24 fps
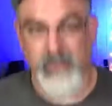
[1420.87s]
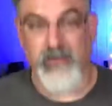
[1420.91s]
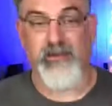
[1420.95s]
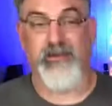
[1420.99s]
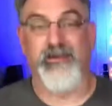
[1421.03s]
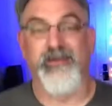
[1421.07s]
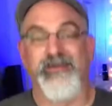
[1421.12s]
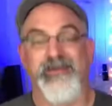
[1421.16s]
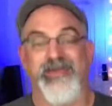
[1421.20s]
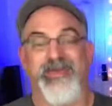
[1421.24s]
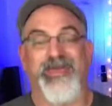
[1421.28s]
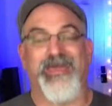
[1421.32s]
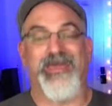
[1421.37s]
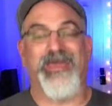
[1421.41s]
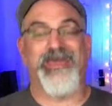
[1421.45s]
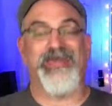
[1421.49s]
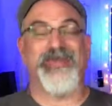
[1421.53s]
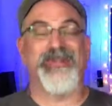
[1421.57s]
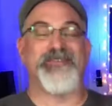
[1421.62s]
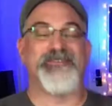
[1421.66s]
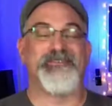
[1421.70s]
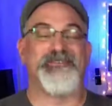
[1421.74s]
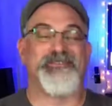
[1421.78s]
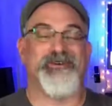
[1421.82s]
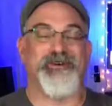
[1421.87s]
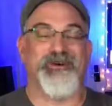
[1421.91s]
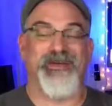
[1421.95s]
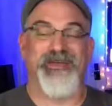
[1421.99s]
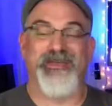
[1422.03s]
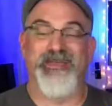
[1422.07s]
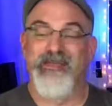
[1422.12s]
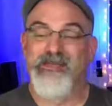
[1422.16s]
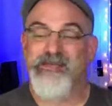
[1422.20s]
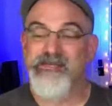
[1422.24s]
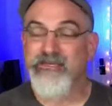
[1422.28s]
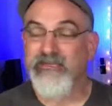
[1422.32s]
and
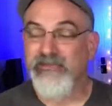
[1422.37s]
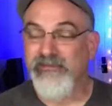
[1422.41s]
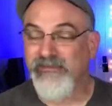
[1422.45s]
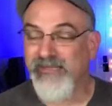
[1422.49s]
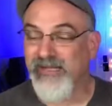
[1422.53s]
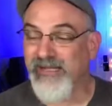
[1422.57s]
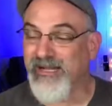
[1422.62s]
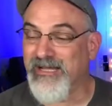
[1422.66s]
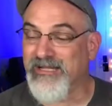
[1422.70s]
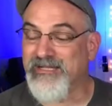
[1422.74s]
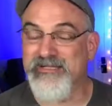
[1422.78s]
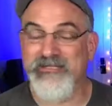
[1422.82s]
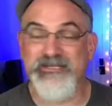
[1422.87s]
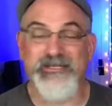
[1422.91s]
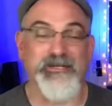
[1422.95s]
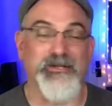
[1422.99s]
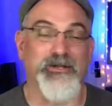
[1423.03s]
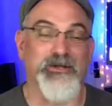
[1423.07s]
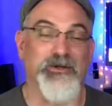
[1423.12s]
enjoy. And I just sit